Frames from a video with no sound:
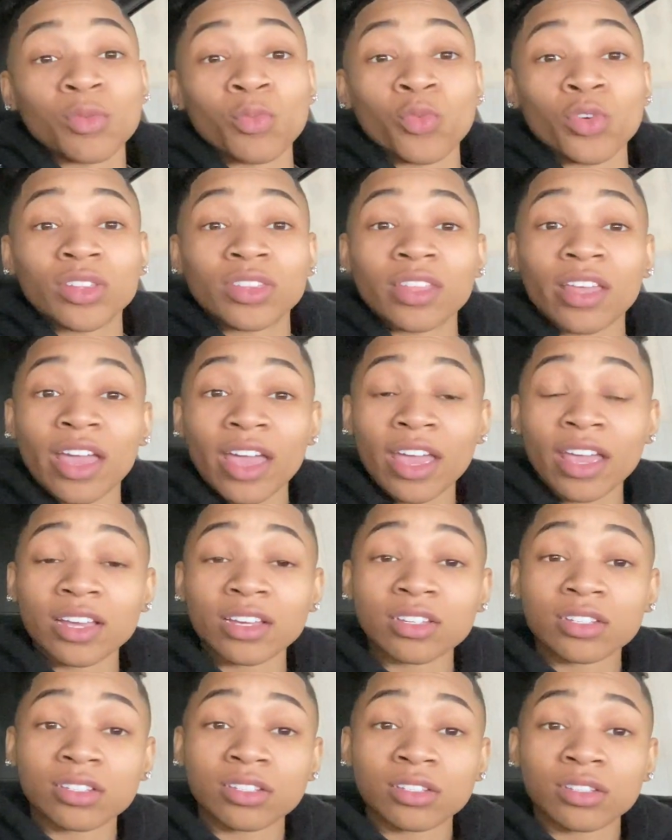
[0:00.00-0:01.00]
with the
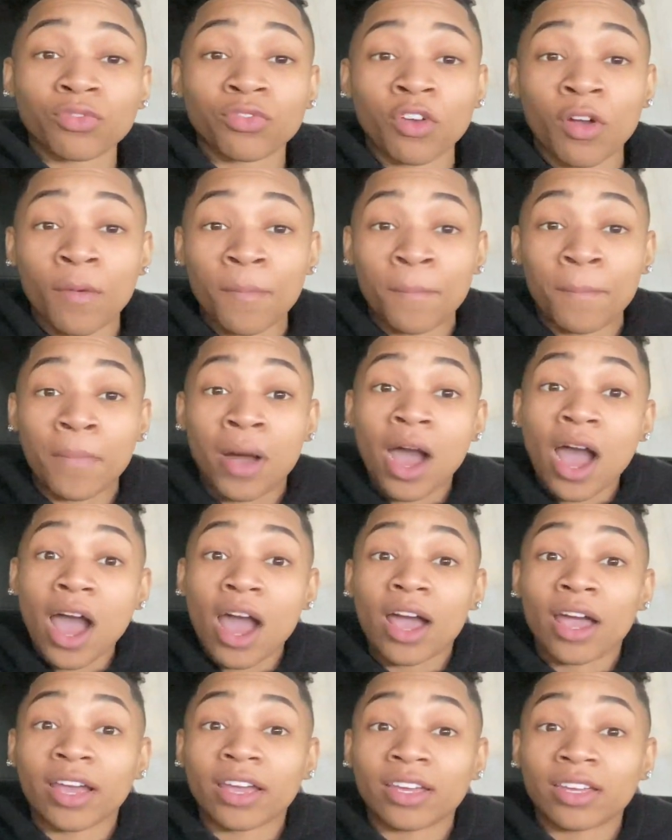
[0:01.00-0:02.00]
ex from
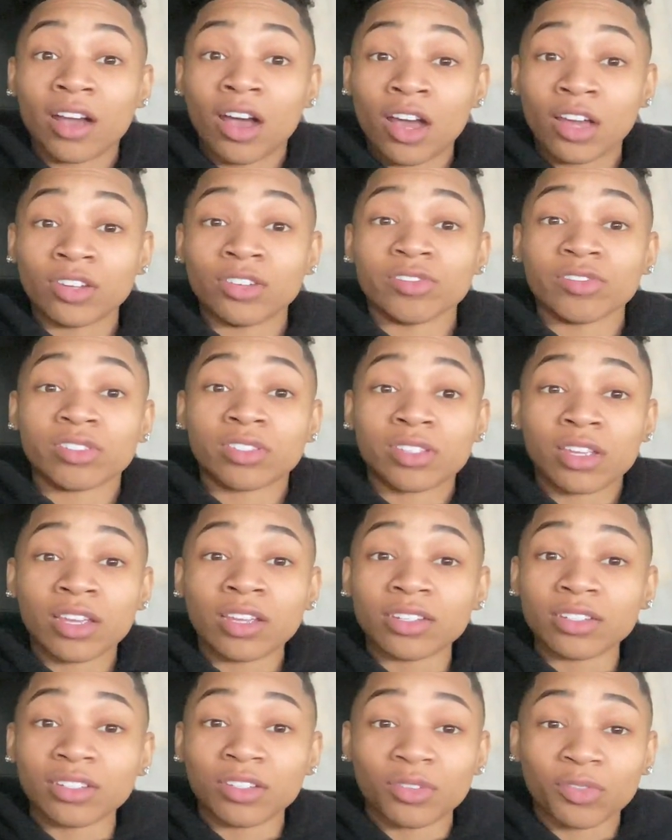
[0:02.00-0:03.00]
my
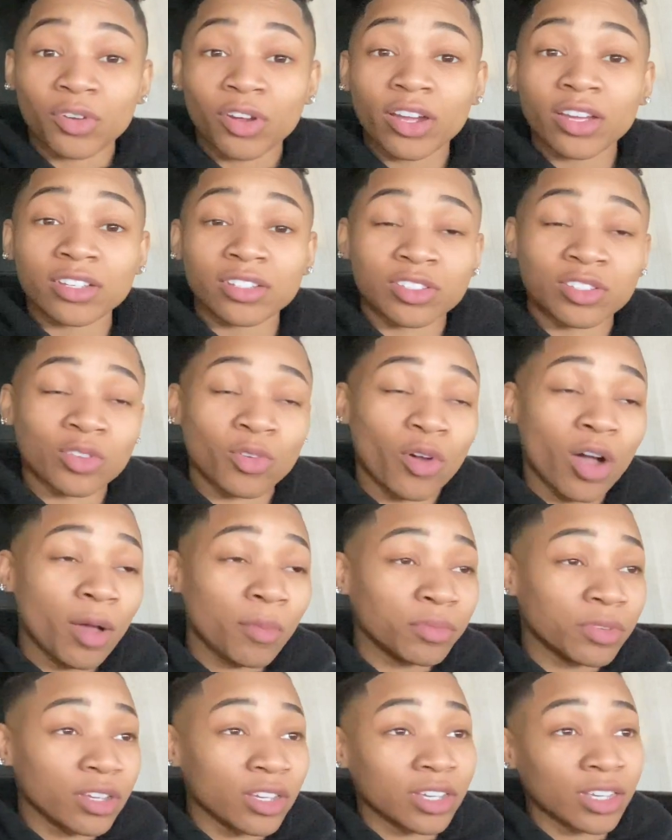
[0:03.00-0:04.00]
understanding right so
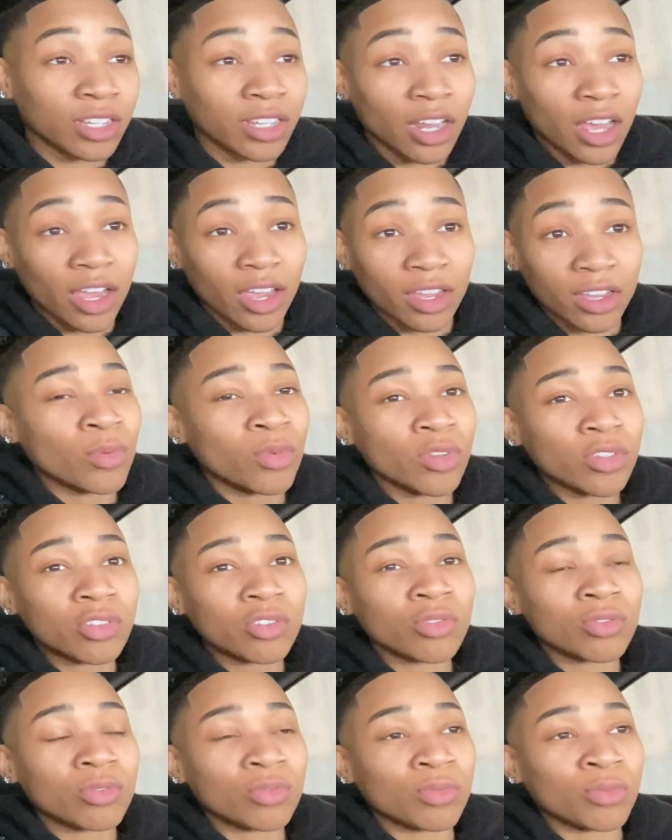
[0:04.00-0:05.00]
i'm looking like what
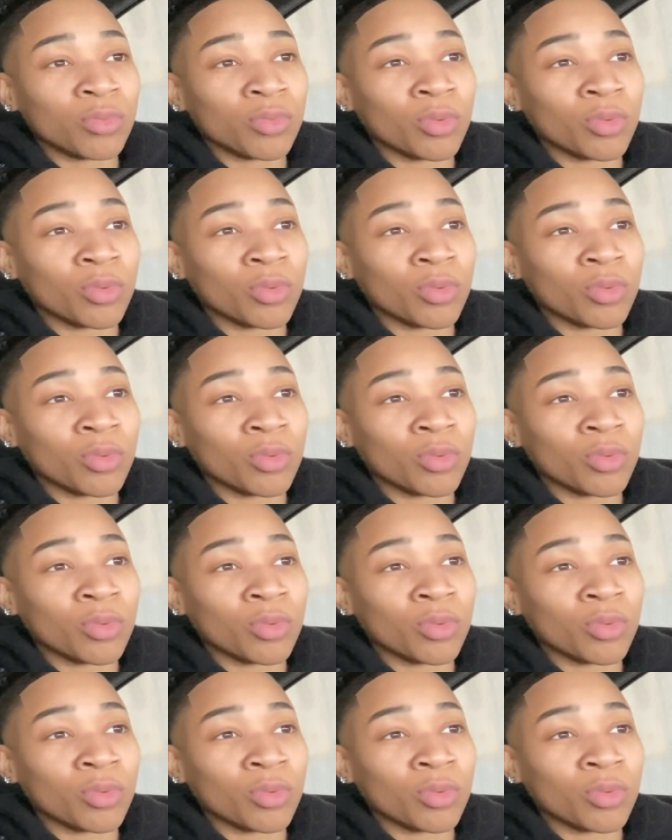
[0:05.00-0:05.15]
you